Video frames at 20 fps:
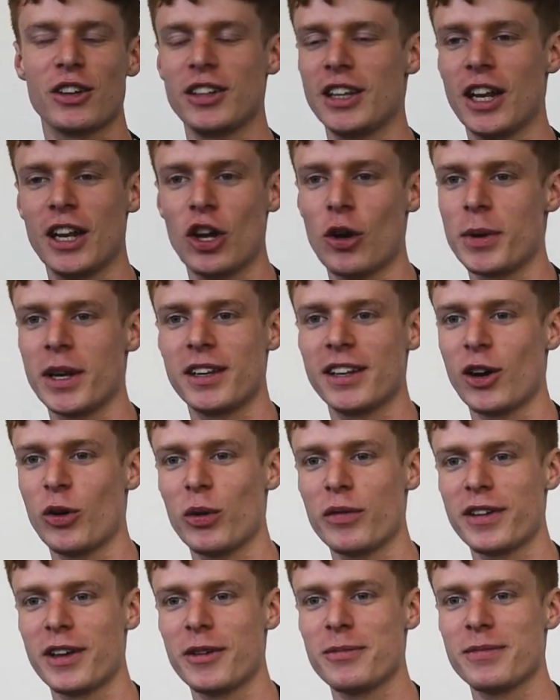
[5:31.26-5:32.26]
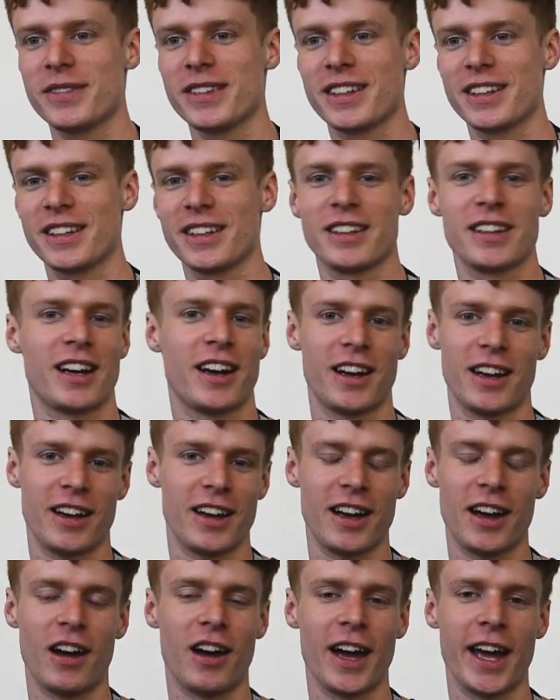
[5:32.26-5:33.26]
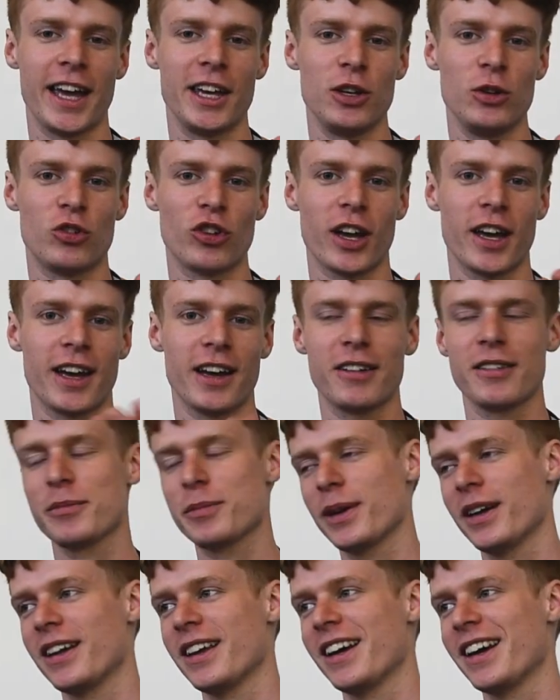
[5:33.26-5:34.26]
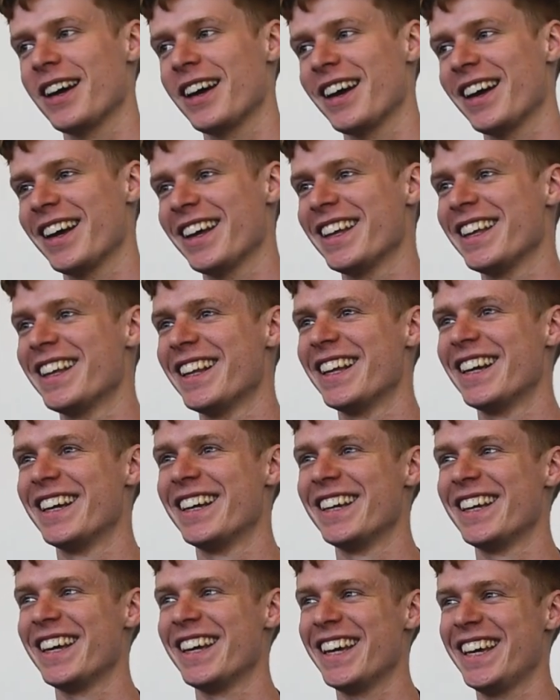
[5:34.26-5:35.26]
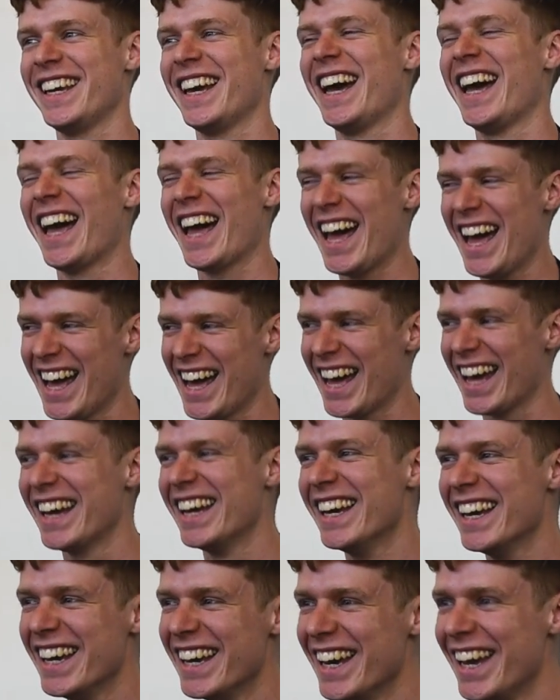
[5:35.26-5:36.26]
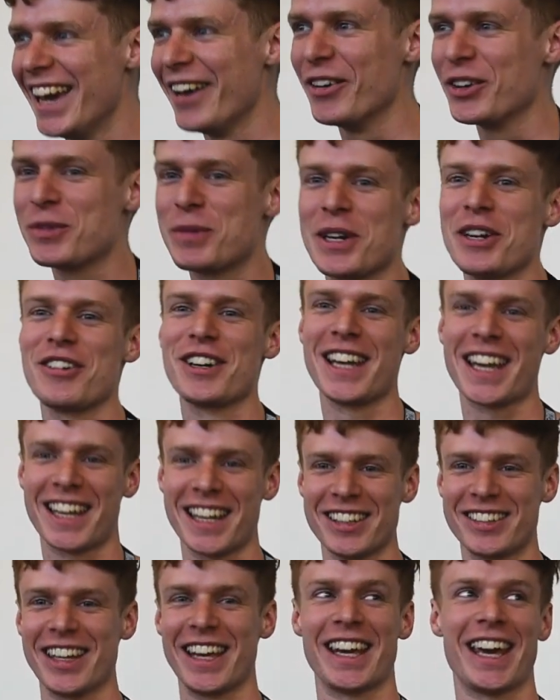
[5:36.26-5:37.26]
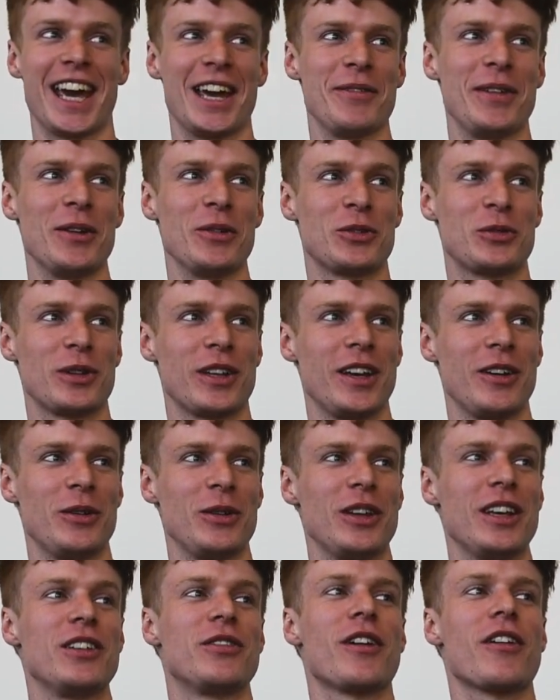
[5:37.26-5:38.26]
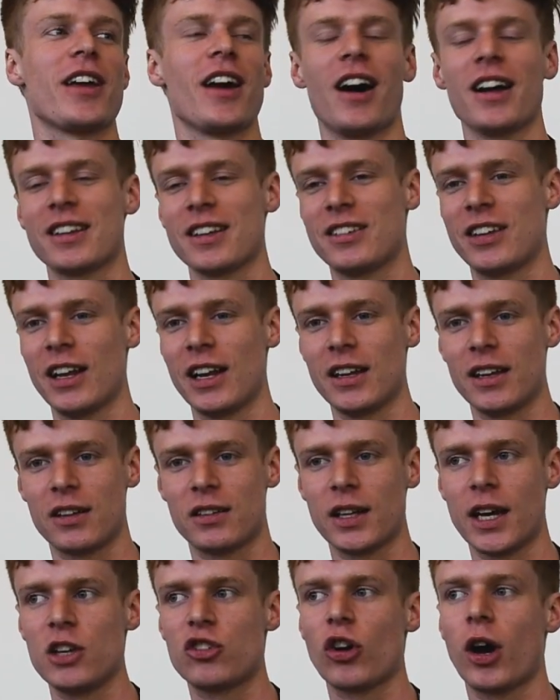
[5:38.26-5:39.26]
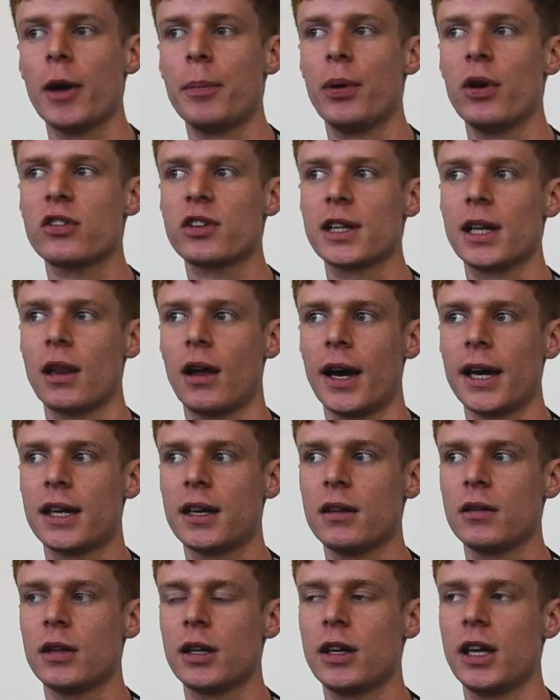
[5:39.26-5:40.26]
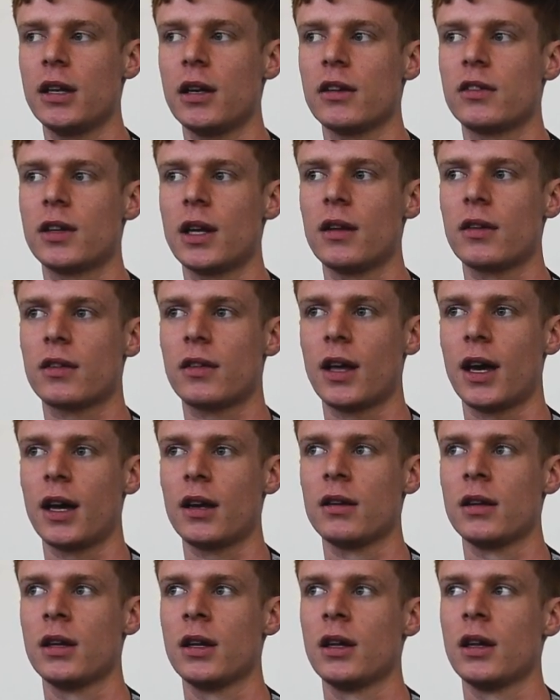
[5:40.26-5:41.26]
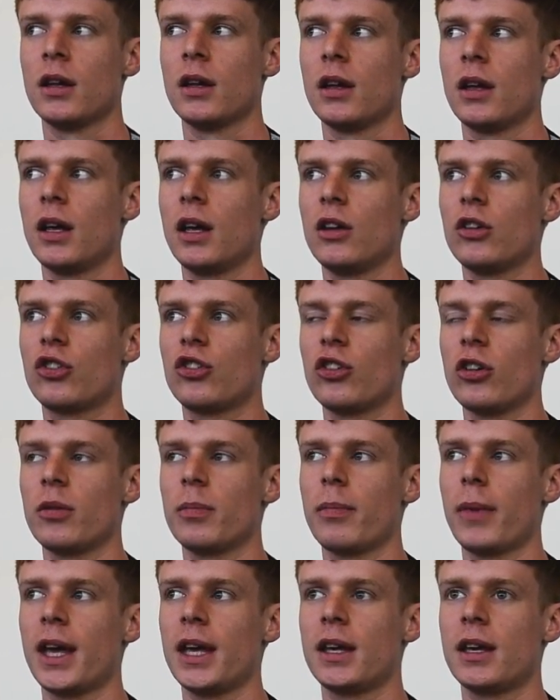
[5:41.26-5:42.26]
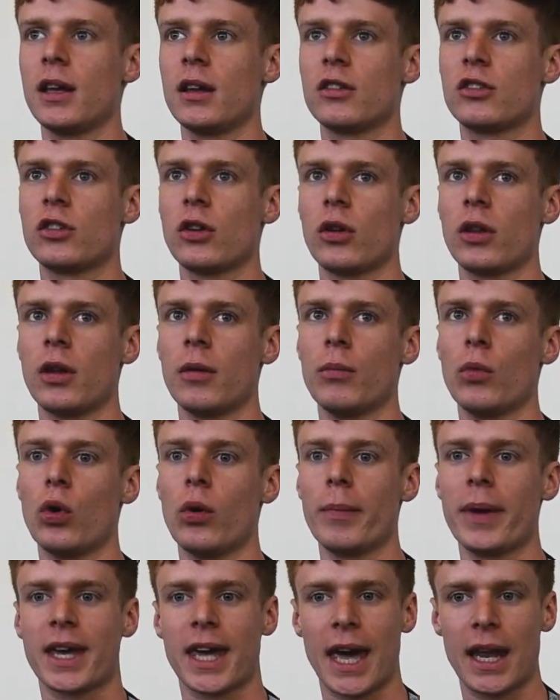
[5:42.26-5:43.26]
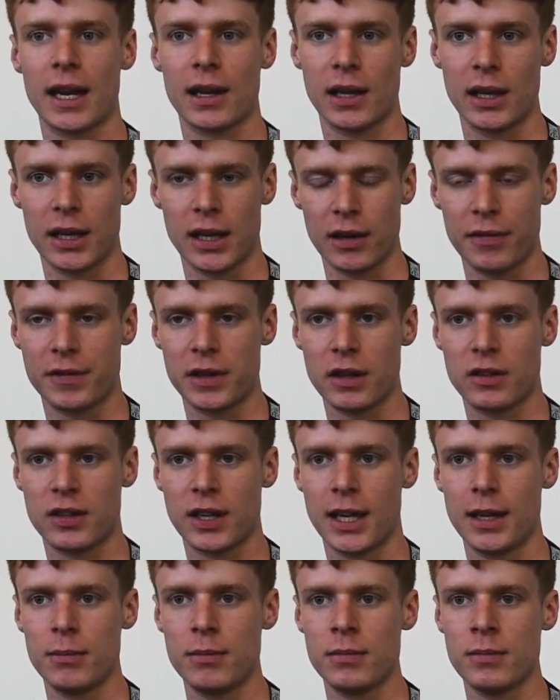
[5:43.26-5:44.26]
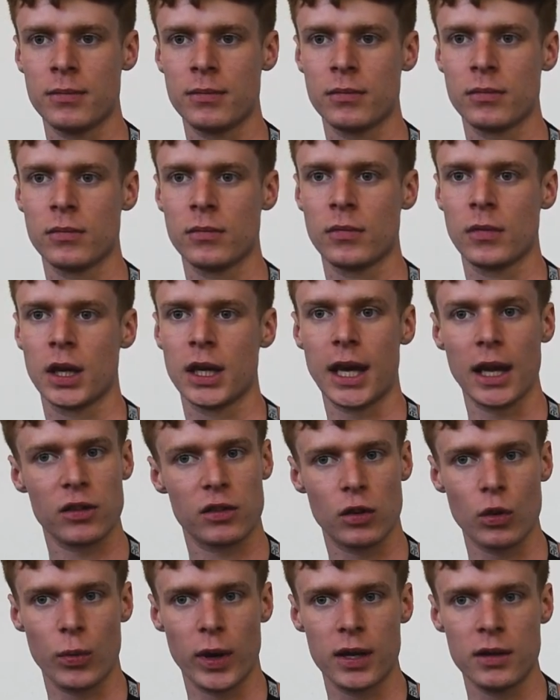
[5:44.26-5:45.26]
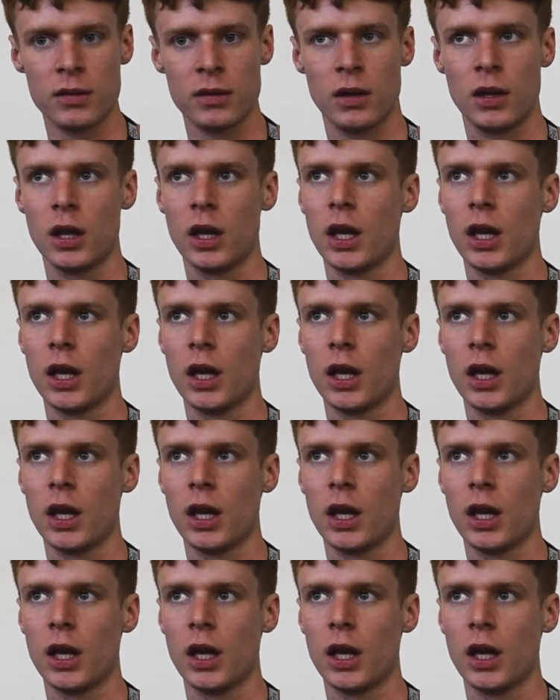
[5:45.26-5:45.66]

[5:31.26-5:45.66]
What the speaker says: yeah, nobody dealt with him. I hate you, Jayhao, but it was pretty ridiculous that game. It's very hard to tell at this stage. I personally like it in the sense that it should make it so the more mechanically gifted team gets the win.